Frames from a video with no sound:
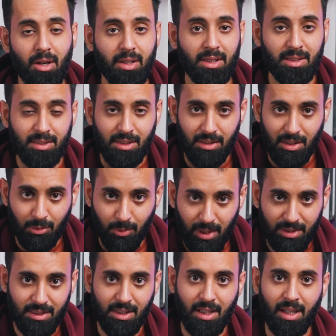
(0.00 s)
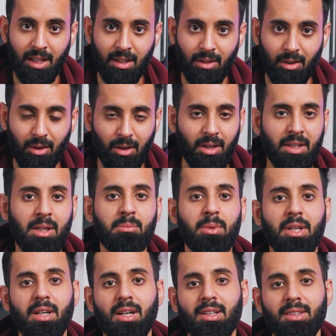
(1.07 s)
August. Once again, all can be
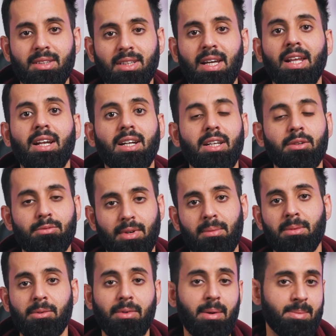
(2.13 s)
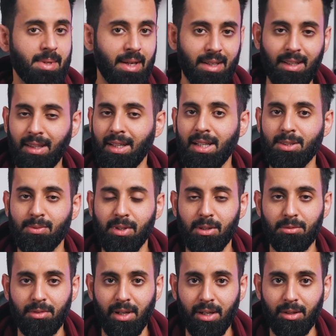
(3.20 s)
done directly from the website, and that's where you'll
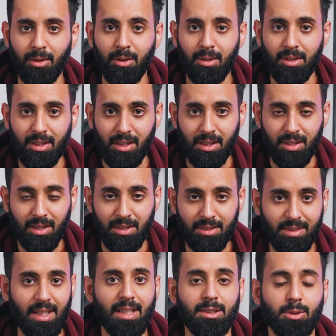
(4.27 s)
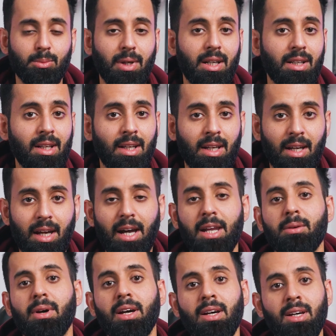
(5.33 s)
find all the details as well.
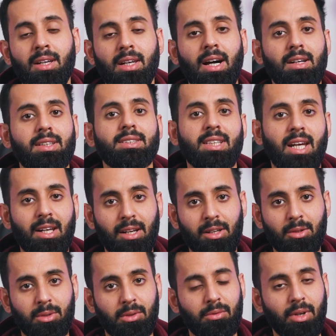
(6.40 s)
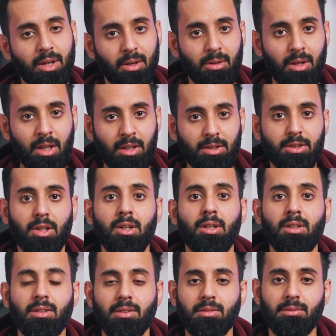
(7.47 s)
Anyway, now let's get into the video.
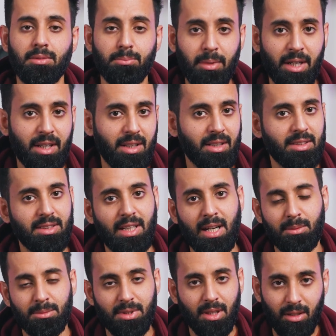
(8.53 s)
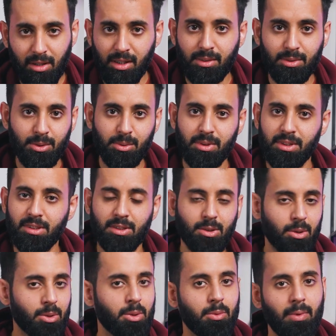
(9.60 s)
So mid-year exams, a lot of students
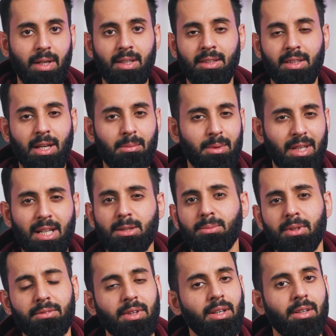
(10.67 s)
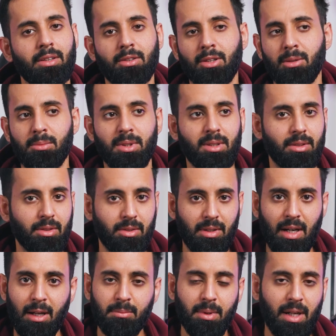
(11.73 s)
don't do well in them, and that's perfectly normal. You know,
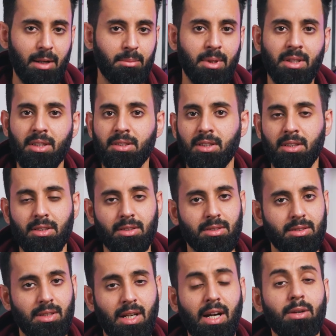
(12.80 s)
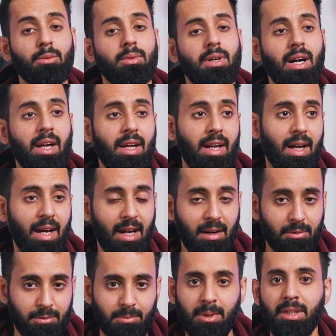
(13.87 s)
I've been teaching in, so I
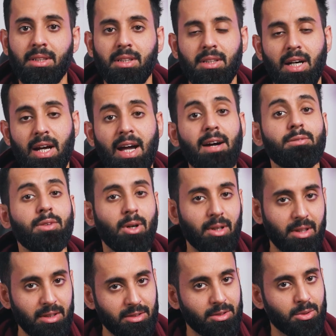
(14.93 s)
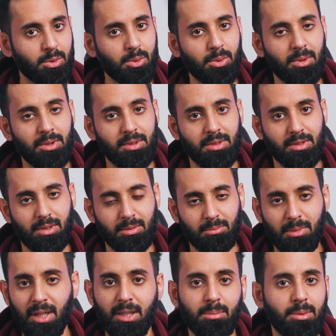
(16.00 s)
have taught in schools, so
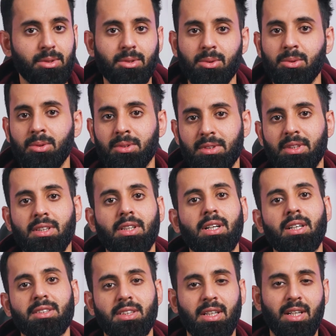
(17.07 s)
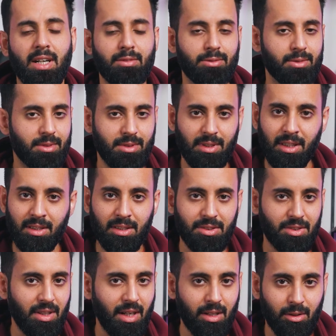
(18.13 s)
multiple schools in Karachi, and I've seen this
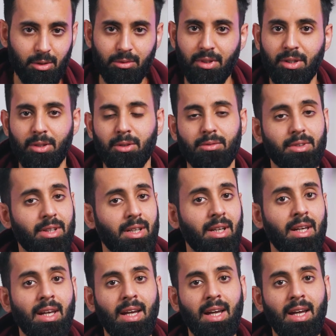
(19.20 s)
trend over and over.